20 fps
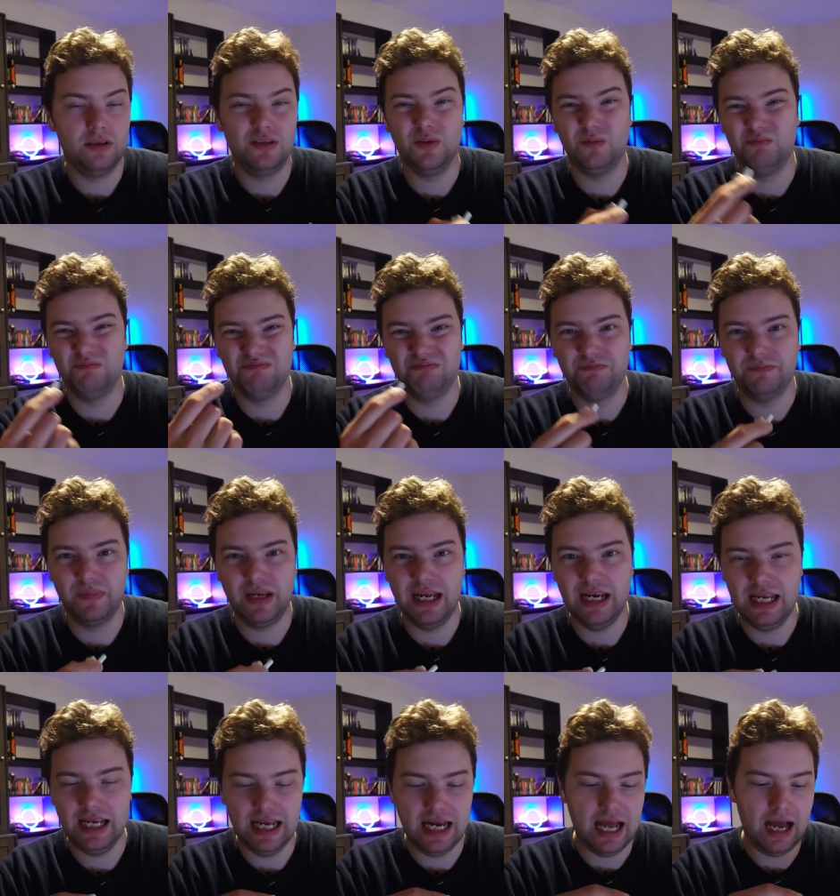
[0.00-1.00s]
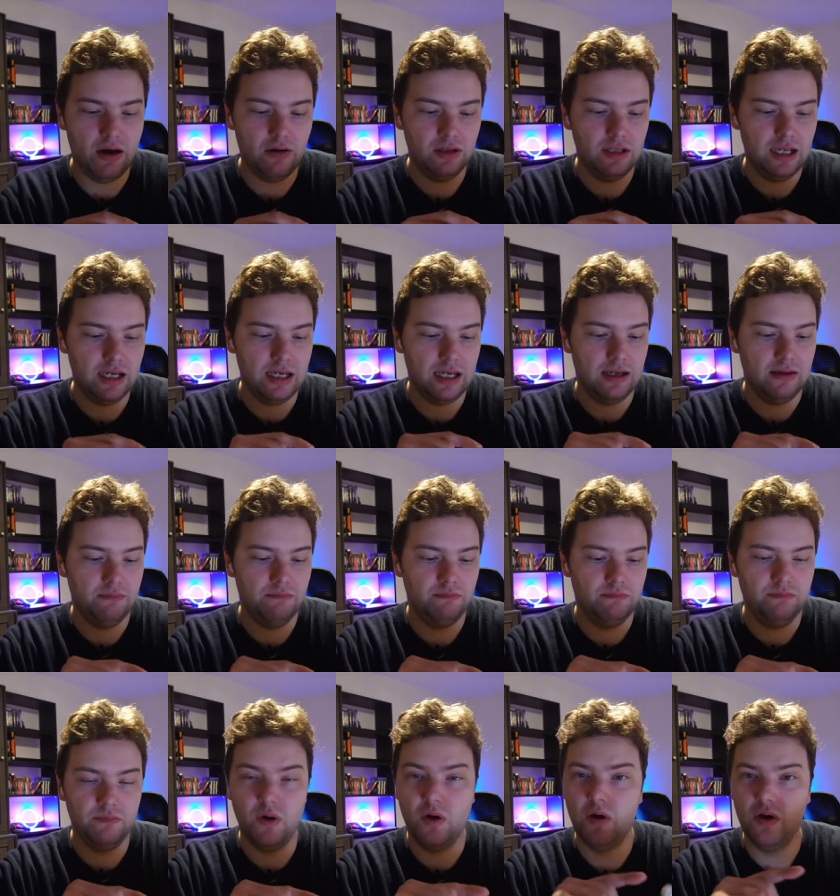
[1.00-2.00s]
So getting it out, like I
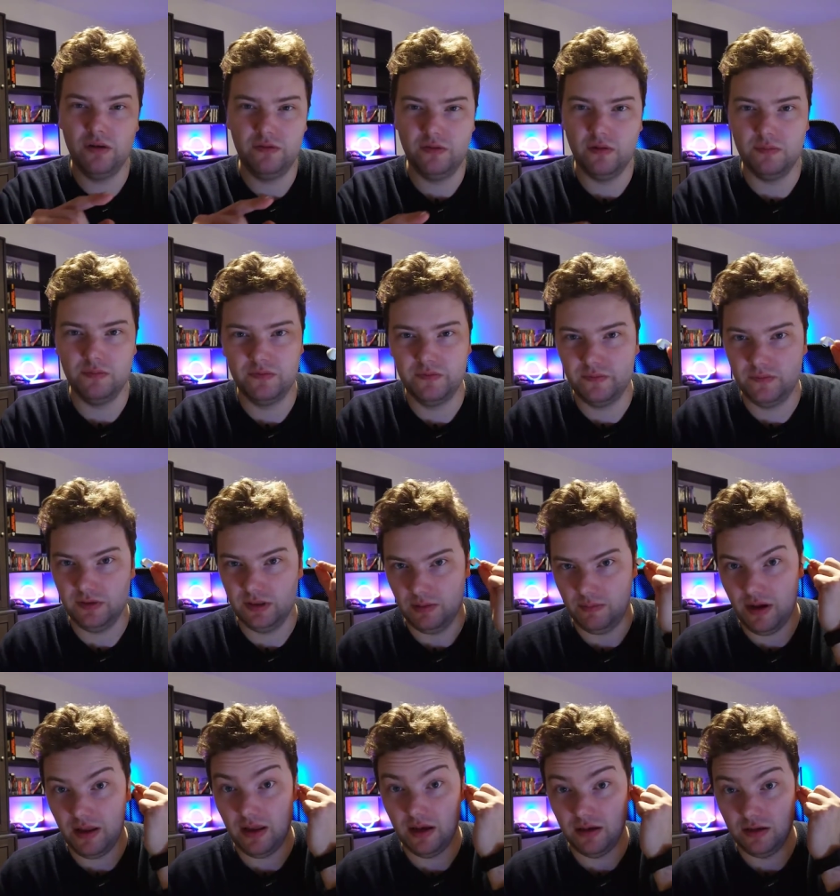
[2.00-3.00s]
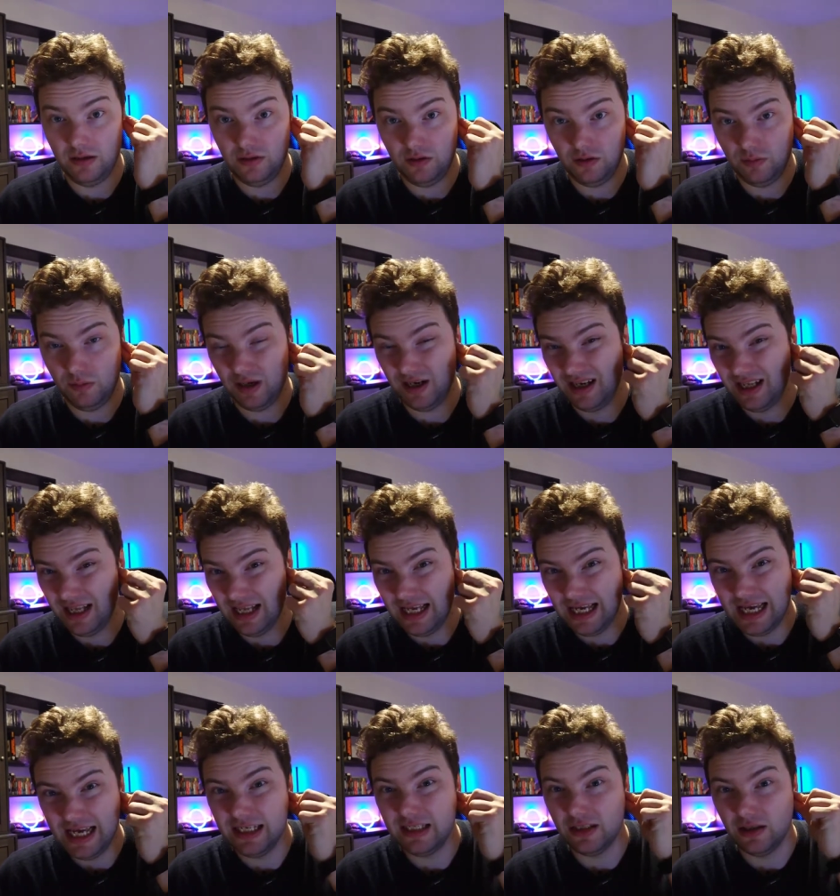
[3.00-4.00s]
heard from some other YouTuber,
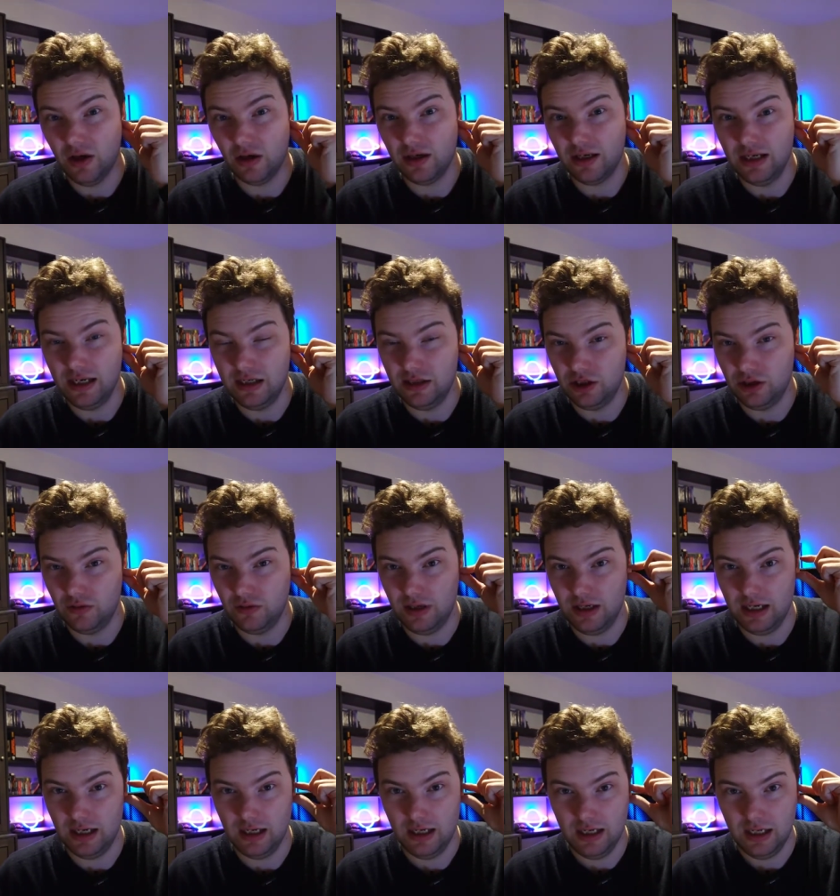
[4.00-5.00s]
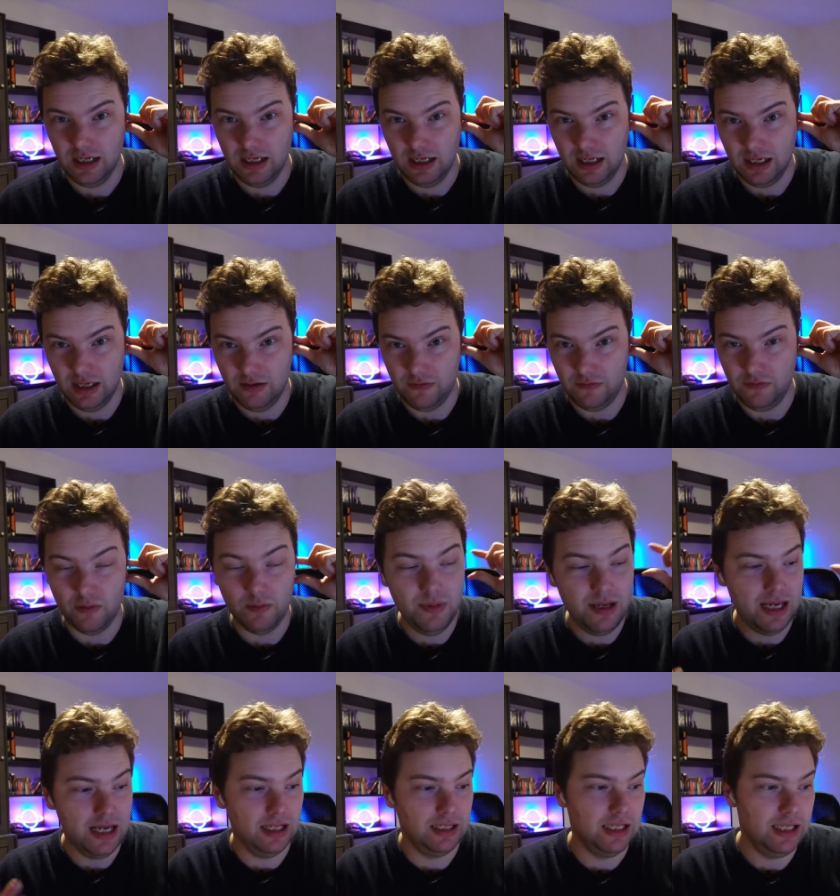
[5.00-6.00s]
is not an issue here, uh, for
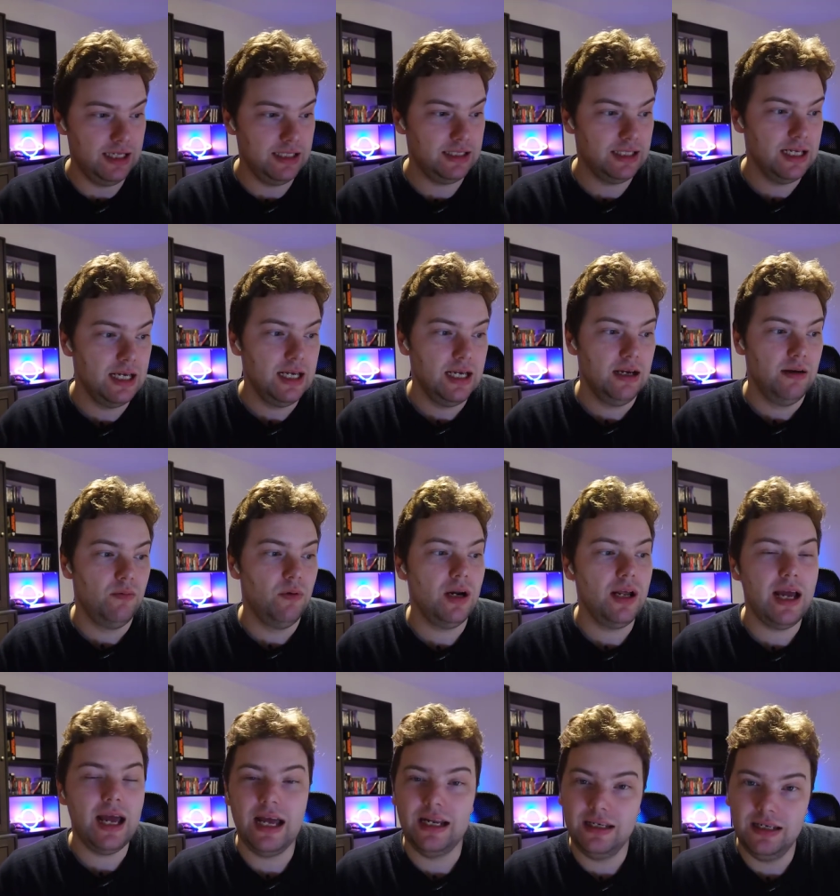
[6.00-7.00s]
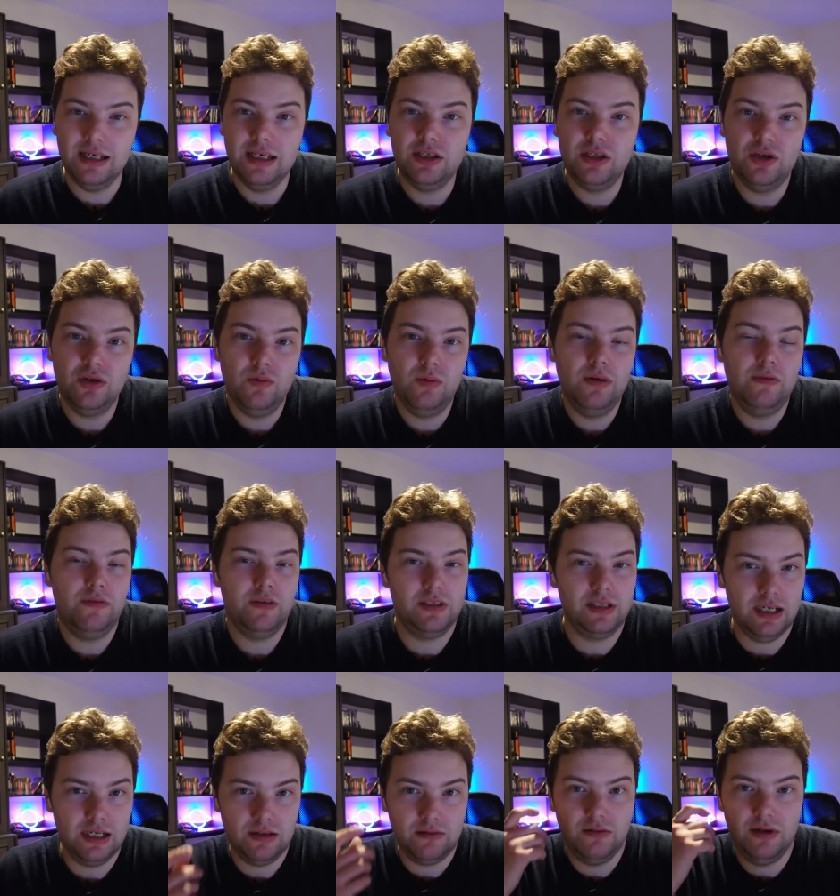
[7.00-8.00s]
me at least. What I had an issue with is
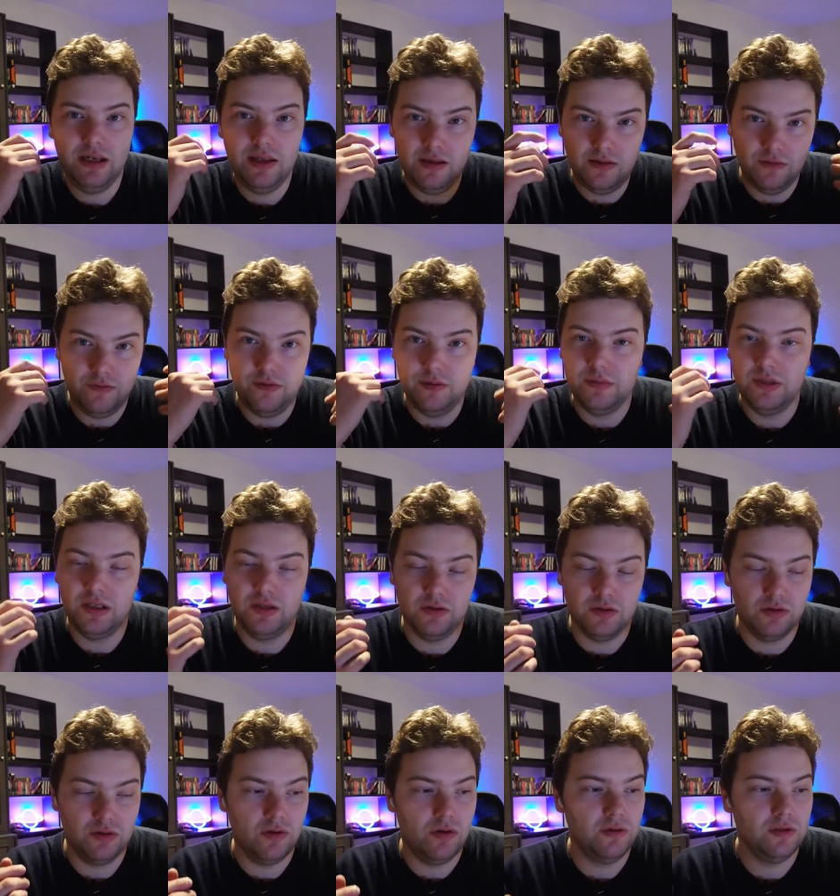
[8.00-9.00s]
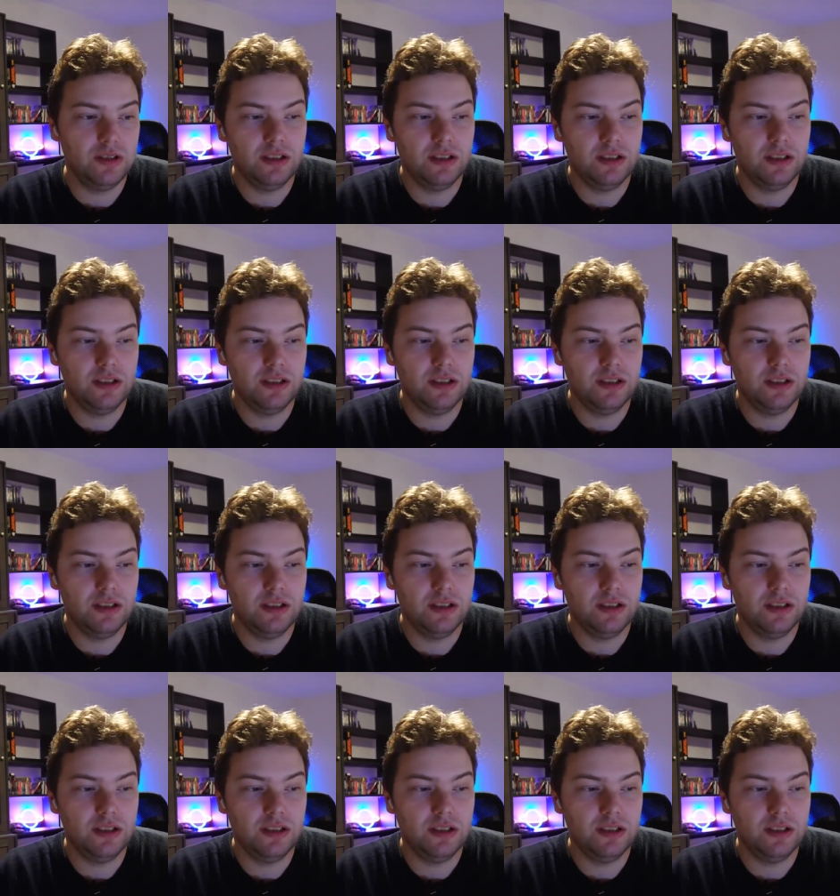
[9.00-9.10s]
like really the flimsy control.